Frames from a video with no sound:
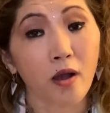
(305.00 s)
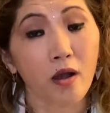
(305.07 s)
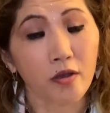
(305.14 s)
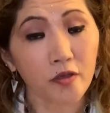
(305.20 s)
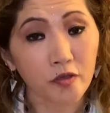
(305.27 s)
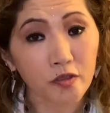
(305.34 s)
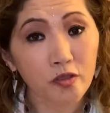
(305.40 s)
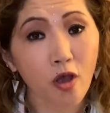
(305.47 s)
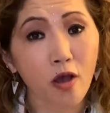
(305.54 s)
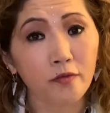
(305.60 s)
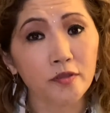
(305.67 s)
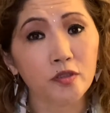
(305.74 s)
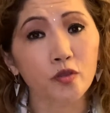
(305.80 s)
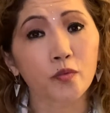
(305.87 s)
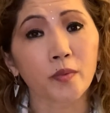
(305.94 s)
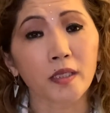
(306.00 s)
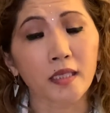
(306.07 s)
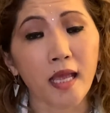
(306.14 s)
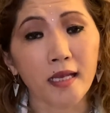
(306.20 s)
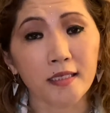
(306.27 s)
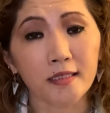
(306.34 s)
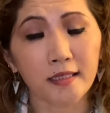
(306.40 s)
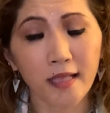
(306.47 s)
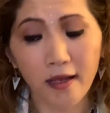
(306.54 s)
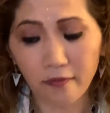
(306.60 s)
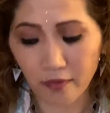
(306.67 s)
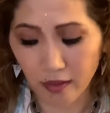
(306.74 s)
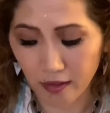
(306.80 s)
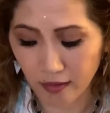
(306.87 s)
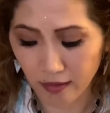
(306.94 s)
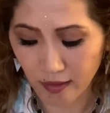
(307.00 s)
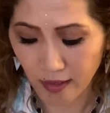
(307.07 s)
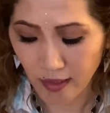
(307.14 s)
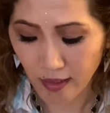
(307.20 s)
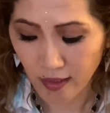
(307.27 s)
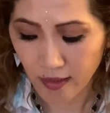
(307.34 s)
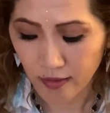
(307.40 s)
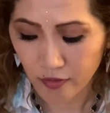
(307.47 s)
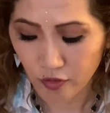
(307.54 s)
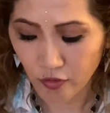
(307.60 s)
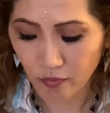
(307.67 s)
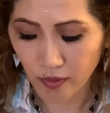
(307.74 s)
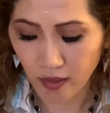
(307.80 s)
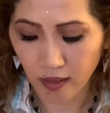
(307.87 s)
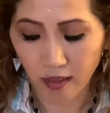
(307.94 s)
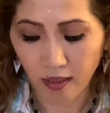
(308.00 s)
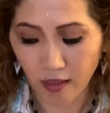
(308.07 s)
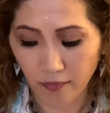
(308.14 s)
yourselves to be next level, to be